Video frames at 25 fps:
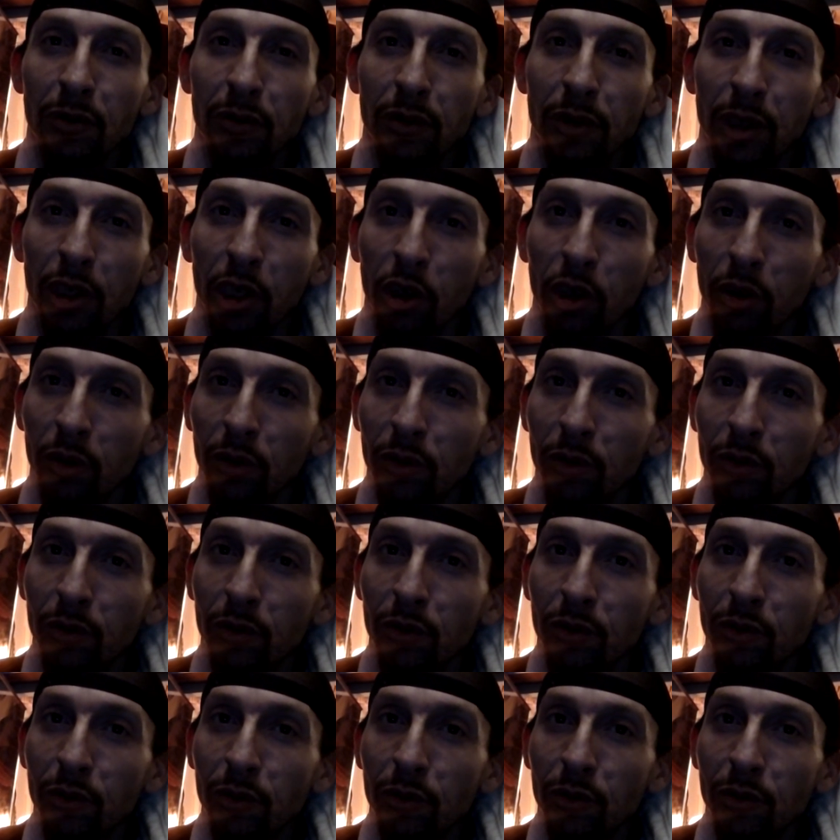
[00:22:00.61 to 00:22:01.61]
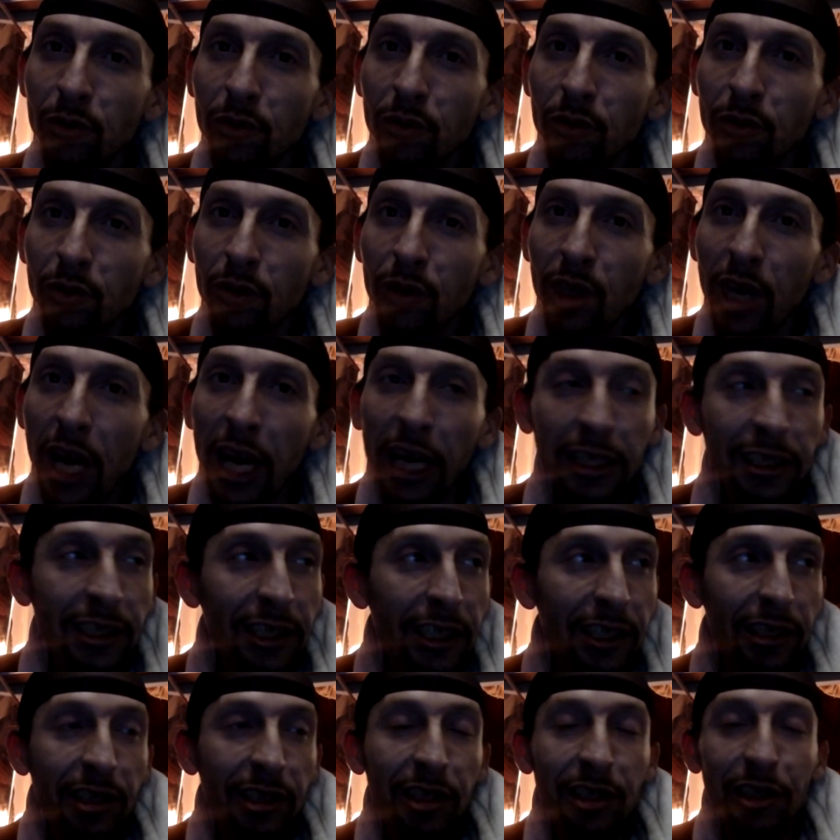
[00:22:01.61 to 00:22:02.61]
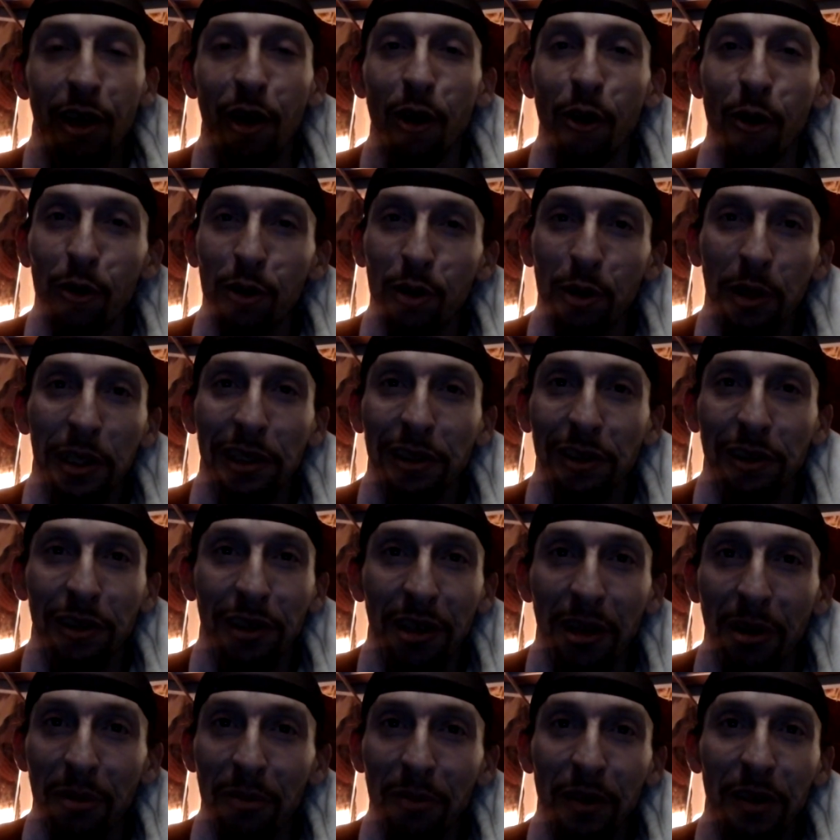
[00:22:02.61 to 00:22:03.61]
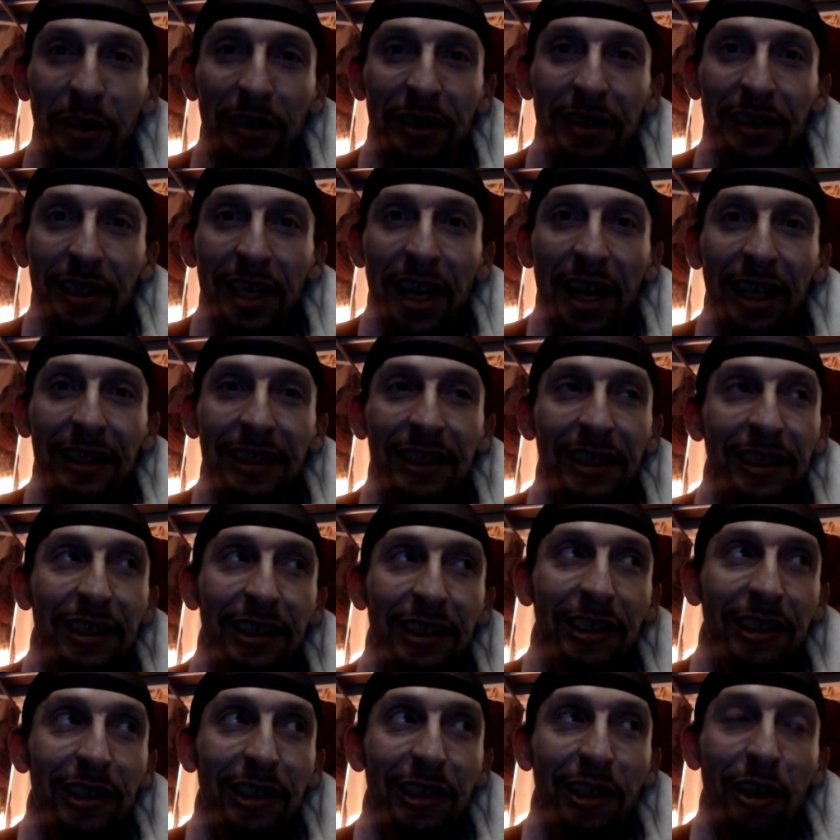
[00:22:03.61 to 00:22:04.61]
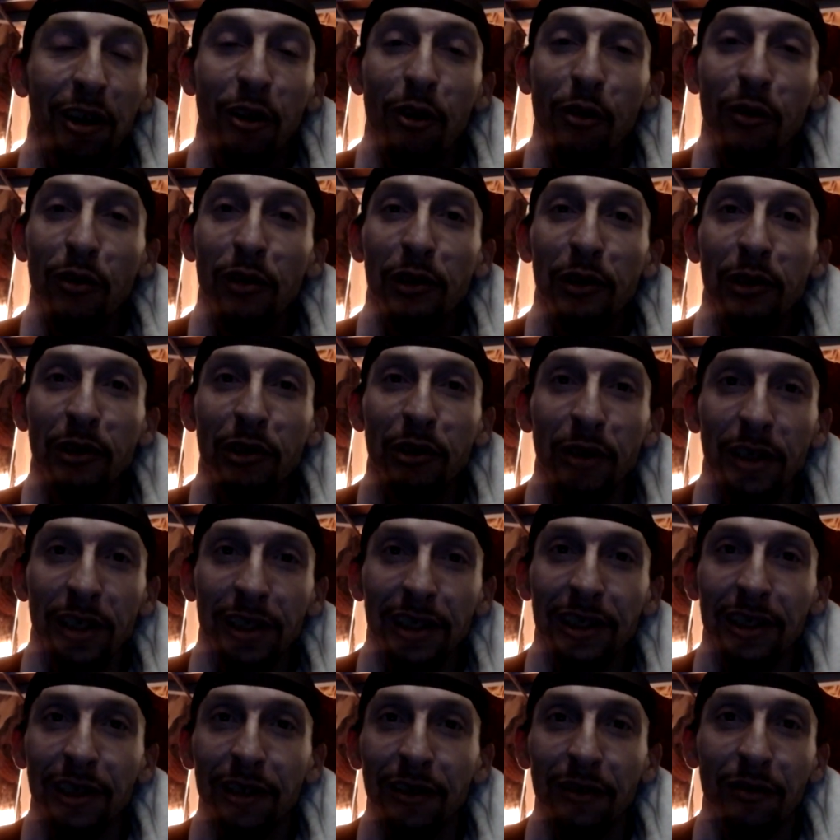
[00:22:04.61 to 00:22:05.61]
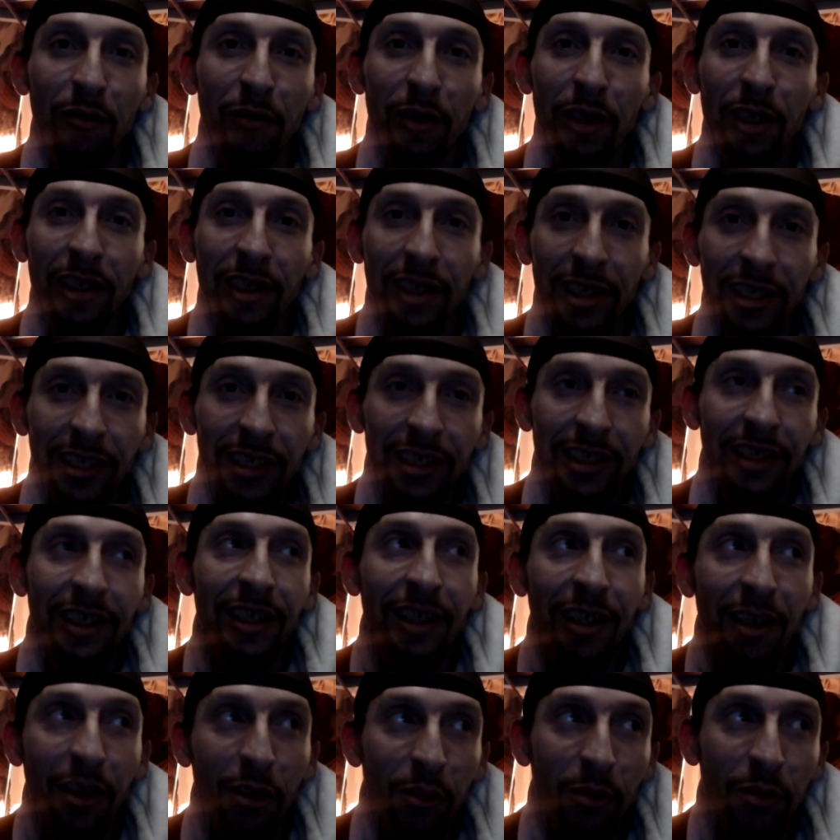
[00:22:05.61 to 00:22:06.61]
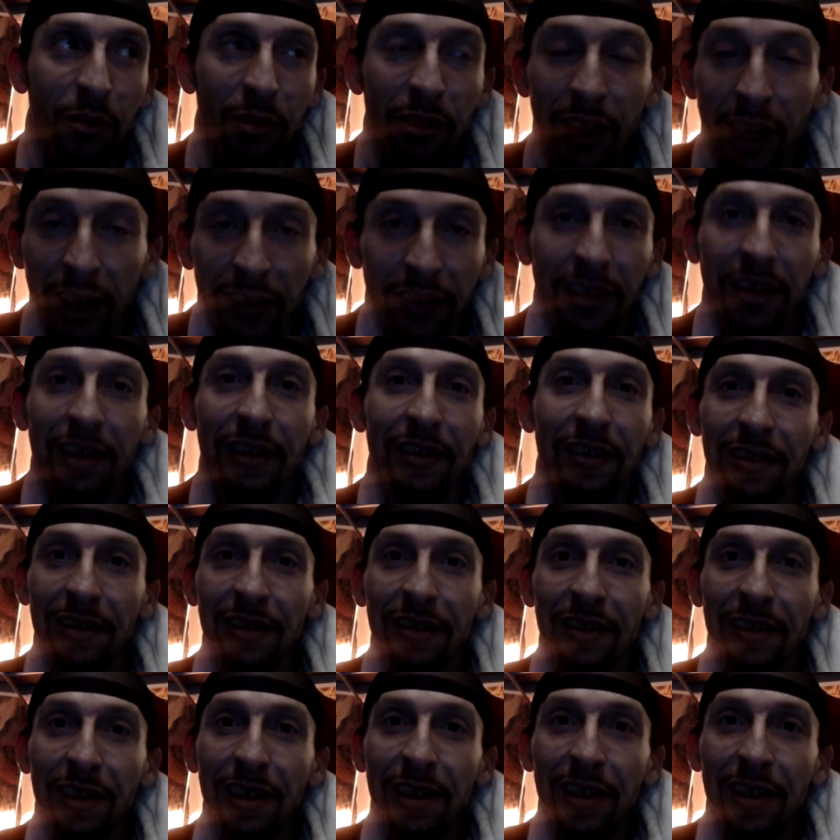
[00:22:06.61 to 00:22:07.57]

You know, access to no creature comforts, access no nutrition, really no nothing.